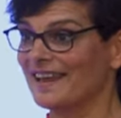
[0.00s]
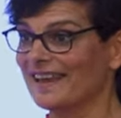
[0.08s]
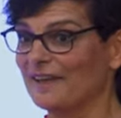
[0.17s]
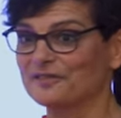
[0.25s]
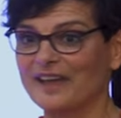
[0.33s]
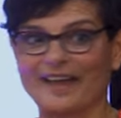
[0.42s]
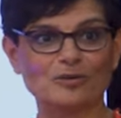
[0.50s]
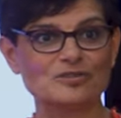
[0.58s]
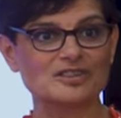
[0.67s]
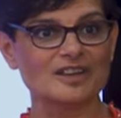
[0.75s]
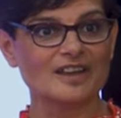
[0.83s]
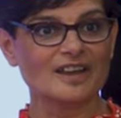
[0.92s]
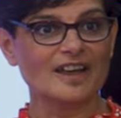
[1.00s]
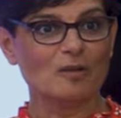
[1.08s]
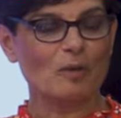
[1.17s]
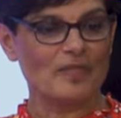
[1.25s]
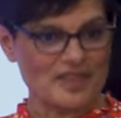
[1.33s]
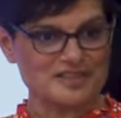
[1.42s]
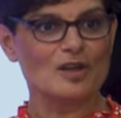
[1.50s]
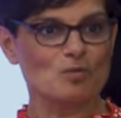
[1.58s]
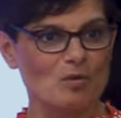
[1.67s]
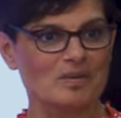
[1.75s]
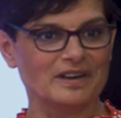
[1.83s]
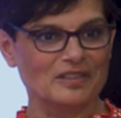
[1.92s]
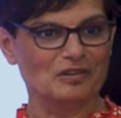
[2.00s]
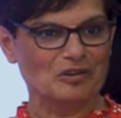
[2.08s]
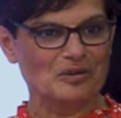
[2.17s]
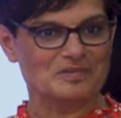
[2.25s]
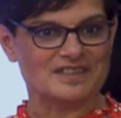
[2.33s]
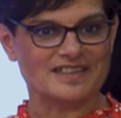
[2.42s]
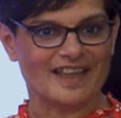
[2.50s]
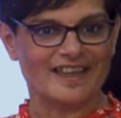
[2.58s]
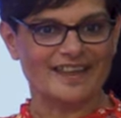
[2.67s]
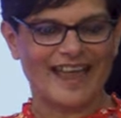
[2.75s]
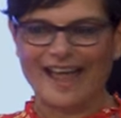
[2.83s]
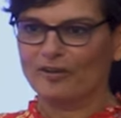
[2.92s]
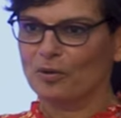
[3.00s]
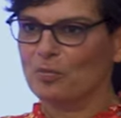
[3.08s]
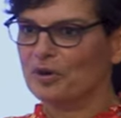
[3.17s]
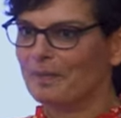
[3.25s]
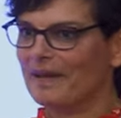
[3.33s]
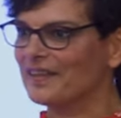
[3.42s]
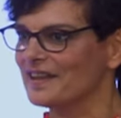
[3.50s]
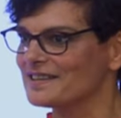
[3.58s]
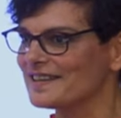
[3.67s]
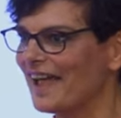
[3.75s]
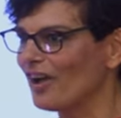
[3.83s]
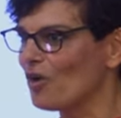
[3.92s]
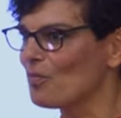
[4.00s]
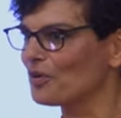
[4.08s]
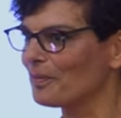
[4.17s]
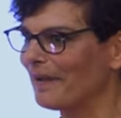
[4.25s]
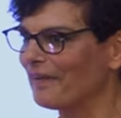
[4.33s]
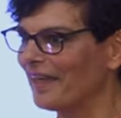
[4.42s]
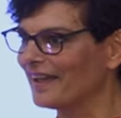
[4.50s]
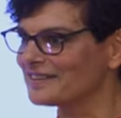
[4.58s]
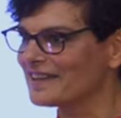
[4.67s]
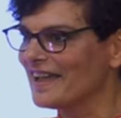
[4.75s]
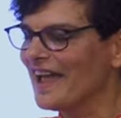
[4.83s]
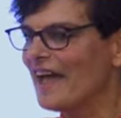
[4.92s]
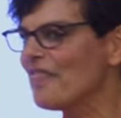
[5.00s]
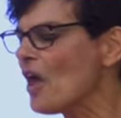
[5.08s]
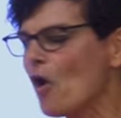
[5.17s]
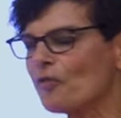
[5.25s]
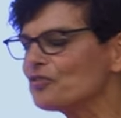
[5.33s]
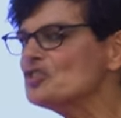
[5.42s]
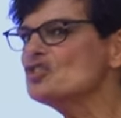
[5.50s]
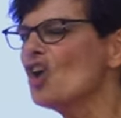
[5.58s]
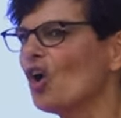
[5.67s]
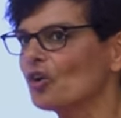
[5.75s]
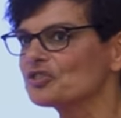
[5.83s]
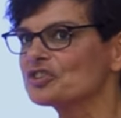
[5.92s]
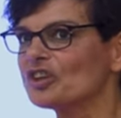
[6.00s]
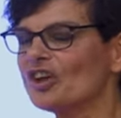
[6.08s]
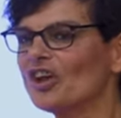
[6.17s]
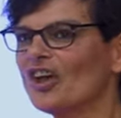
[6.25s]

get left out when there's no woman in the room to say, hang on, what about this? Hang on, what about that? And they're often not